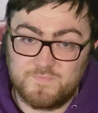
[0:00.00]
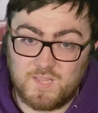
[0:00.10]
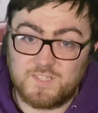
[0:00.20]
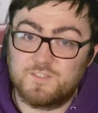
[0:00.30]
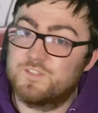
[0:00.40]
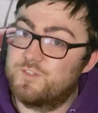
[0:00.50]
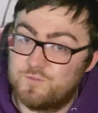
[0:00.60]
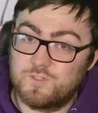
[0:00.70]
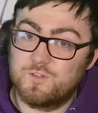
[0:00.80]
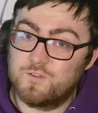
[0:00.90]
that's on
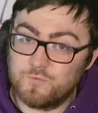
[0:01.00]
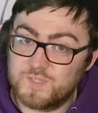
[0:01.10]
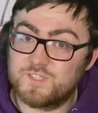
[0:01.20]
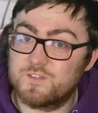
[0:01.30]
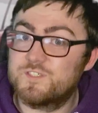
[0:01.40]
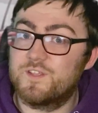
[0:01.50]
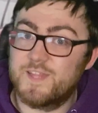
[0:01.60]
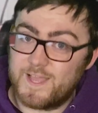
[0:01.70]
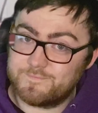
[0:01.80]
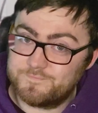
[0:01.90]
you to do the research on
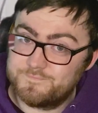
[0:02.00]
that.